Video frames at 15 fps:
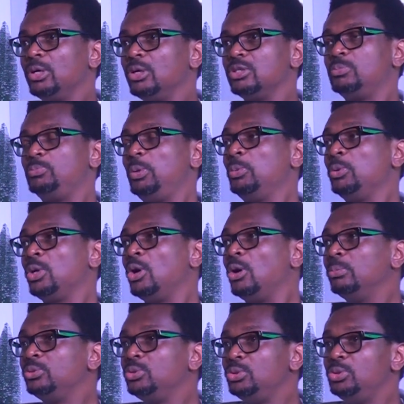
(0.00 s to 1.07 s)
Because people
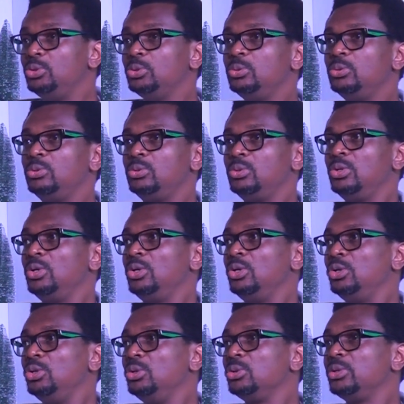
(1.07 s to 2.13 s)
come to you,
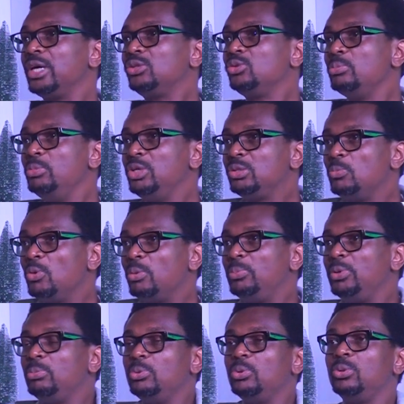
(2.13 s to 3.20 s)
you get to meet more
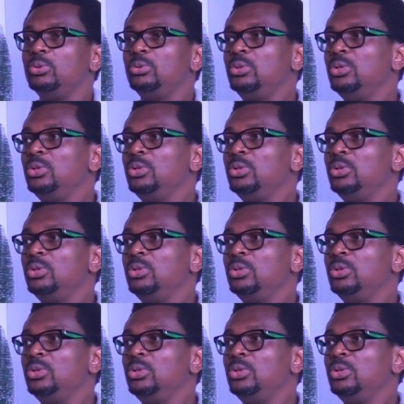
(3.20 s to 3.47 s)
people.